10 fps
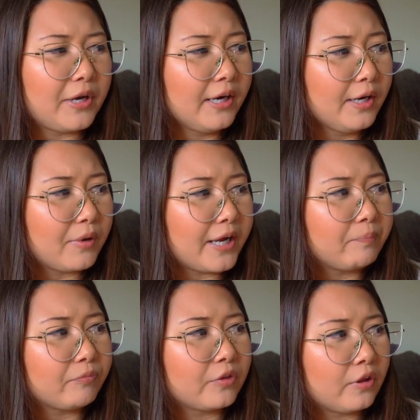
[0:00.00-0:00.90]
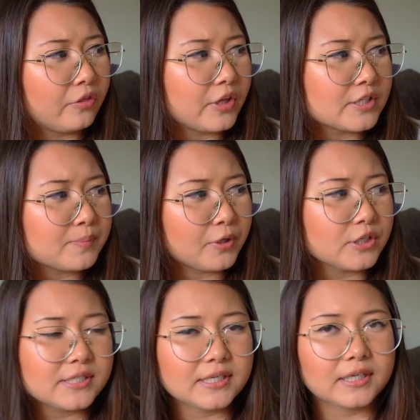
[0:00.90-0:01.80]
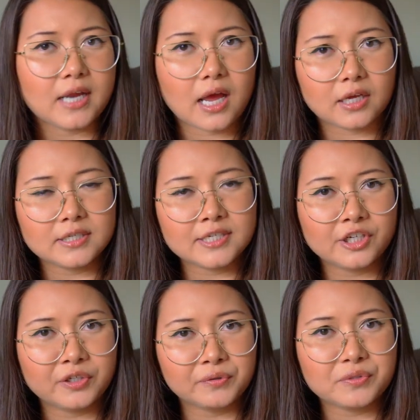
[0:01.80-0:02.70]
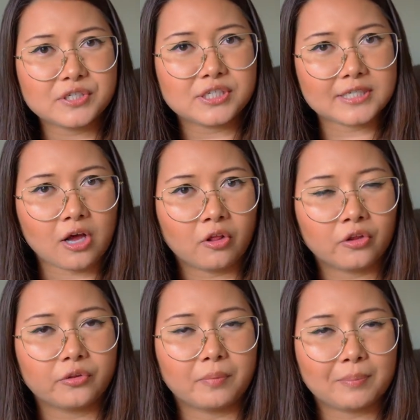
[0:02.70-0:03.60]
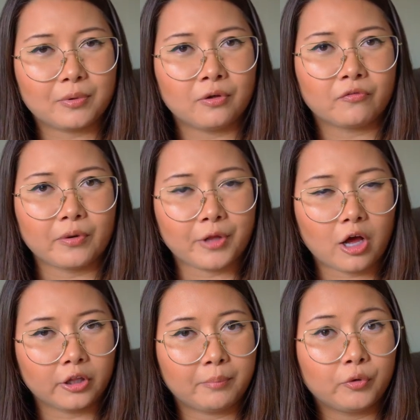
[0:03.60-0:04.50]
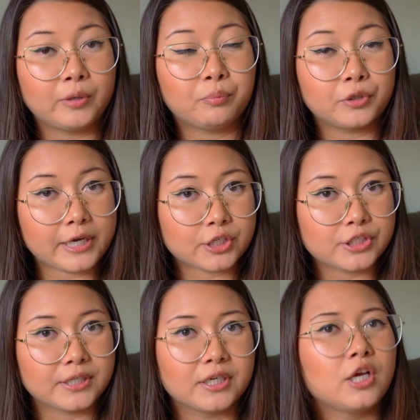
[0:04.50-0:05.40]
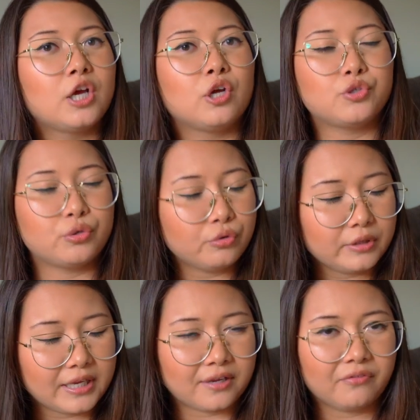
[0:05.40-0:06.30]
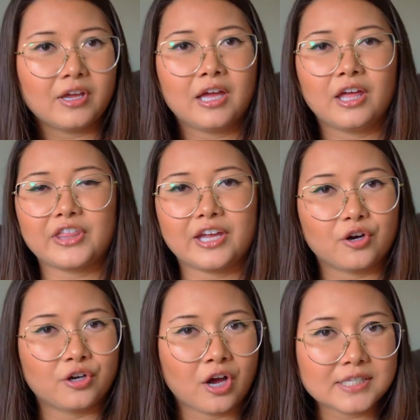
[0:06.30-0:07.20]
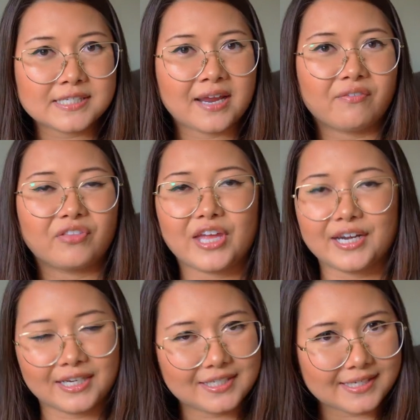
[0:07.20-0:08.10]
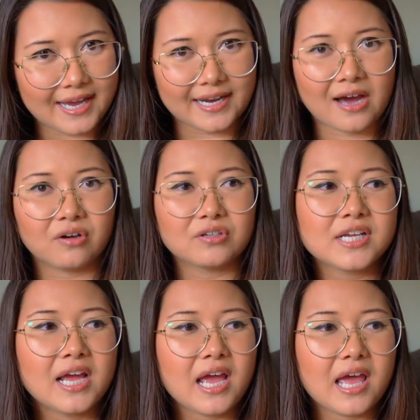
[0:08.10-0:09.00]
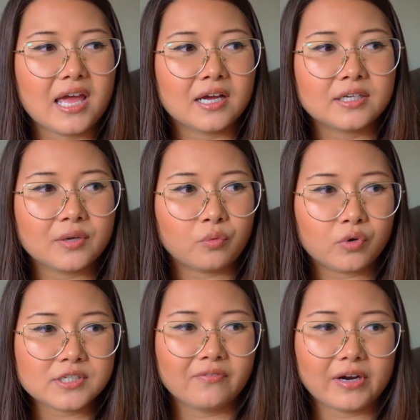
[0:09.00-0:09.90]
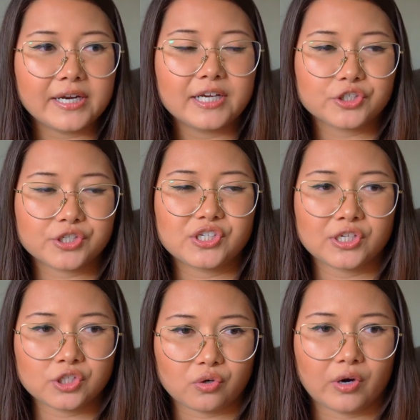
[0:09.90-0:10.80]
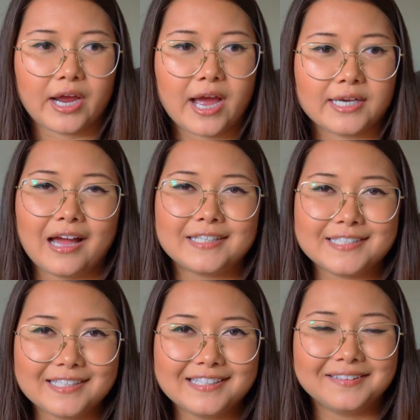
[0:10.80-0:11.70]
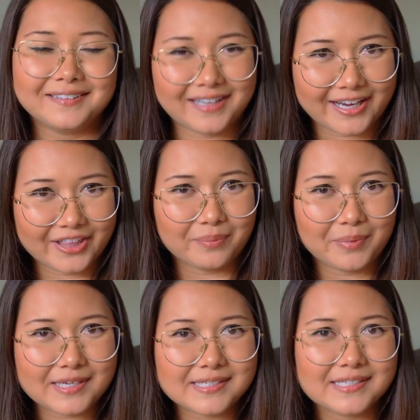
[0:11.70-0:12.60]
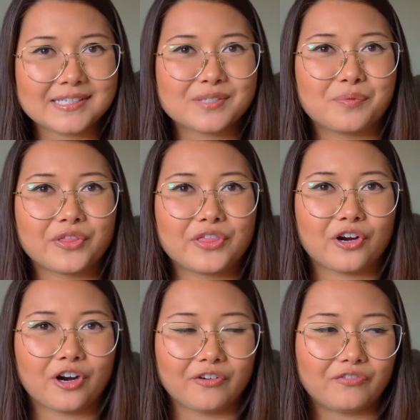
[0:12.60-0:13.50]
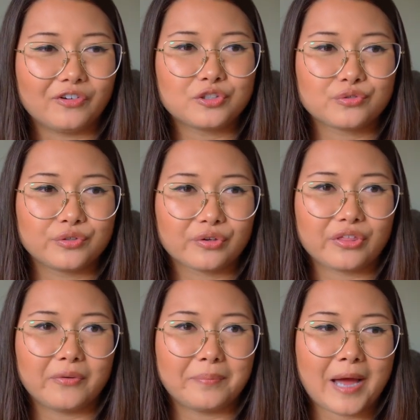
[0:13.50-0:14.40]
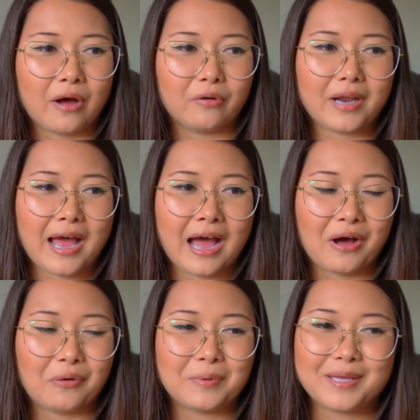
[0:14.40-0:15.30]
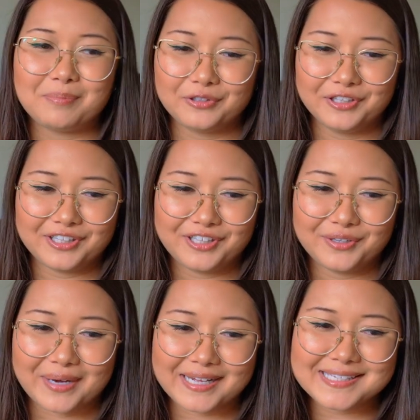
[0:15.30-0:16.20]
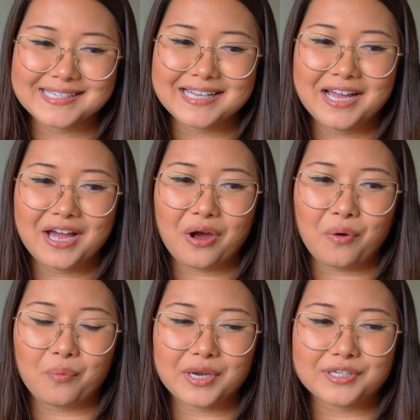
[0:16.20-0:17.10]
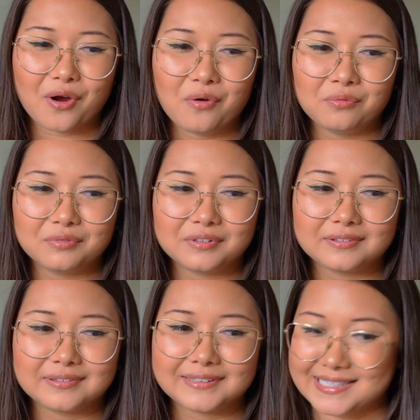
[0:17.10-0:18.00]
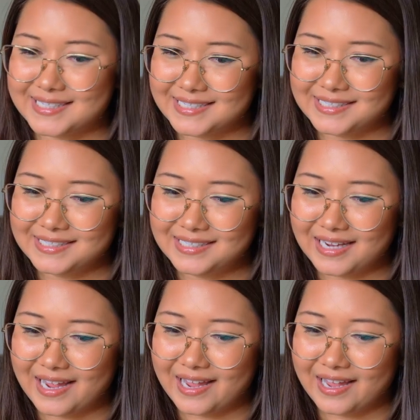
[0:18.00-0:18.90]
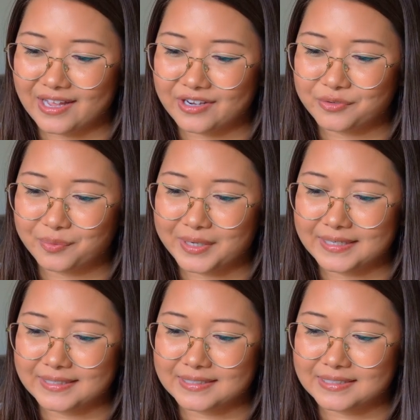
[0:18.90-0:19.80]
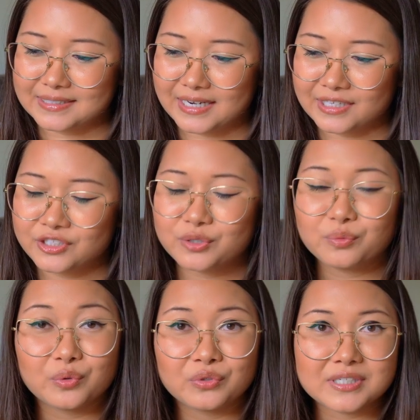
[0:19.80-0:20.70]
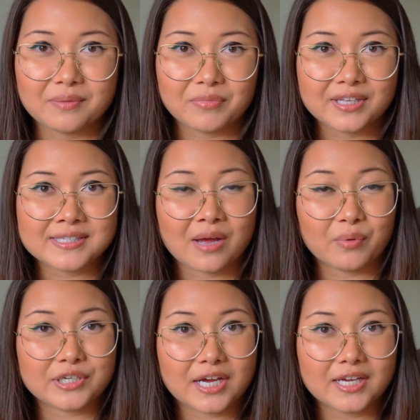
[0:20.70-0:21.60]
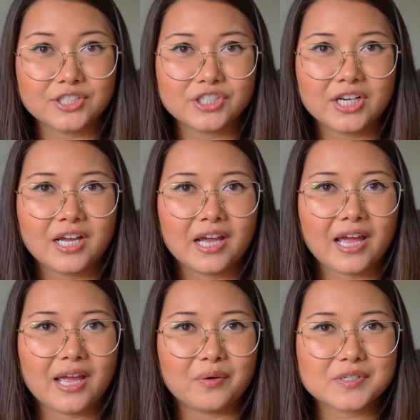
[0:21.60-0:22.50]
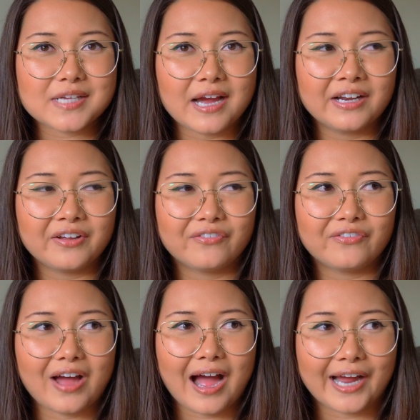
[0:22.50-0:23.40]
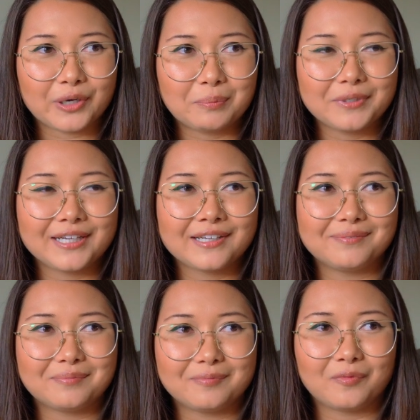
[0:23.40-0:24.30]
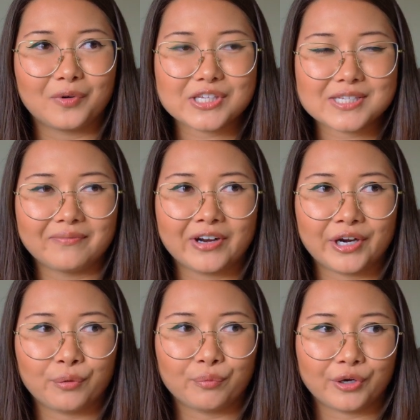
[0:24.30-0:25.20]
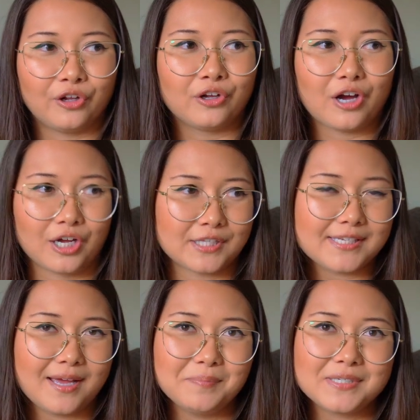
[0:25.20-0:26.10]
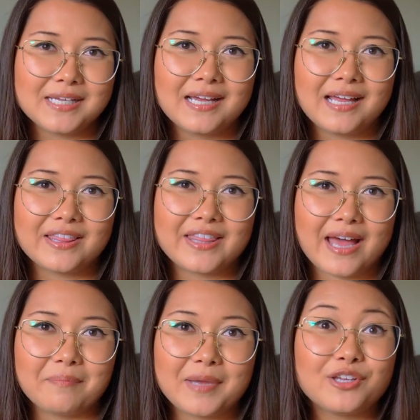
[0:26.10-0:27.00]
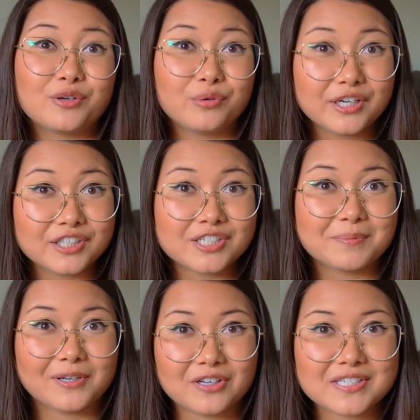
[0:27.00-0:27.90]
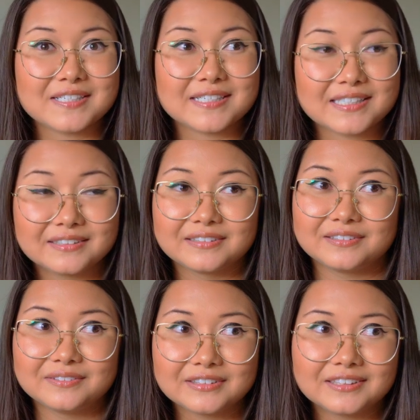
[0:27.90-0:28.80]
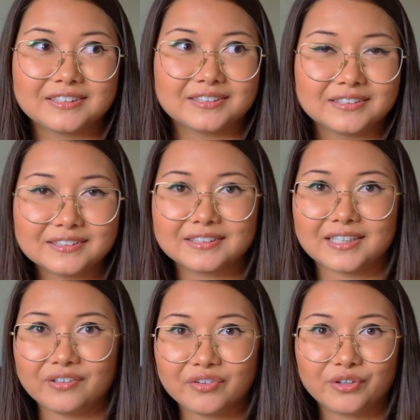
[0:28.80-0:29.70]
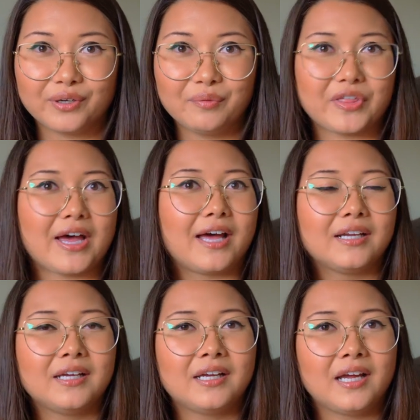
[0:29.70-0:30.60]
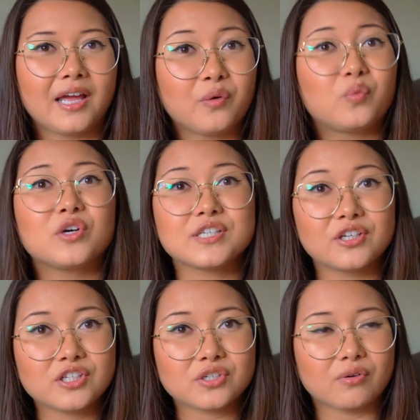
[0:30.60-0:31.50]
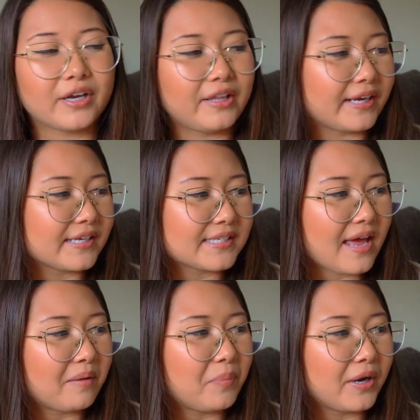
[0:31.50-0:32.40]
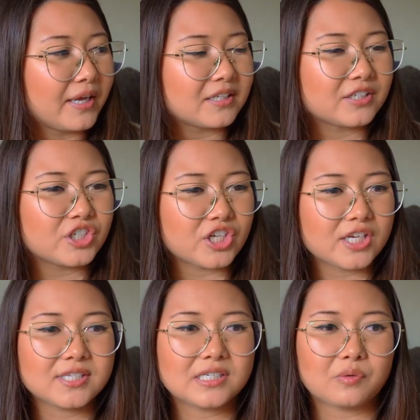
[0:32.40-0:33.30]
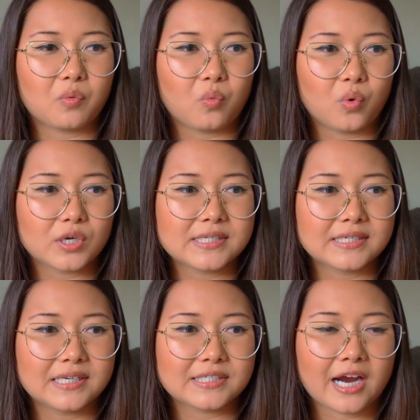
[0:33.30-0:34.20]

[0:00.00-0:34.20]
But anyway, this person continues to tell the people from the Hollywood production to leave. They are not safe. They need to get out. And it was a very interesting story. I did like the pieces with the hurtful truth about how people in the US, we don't listen and we tend to ruin some things that we touch. It was kind of eye-opening with some very real concepts that make you cringe, but also like, no, I kind of agree with that. It was a good story, like I said, but it just wasn't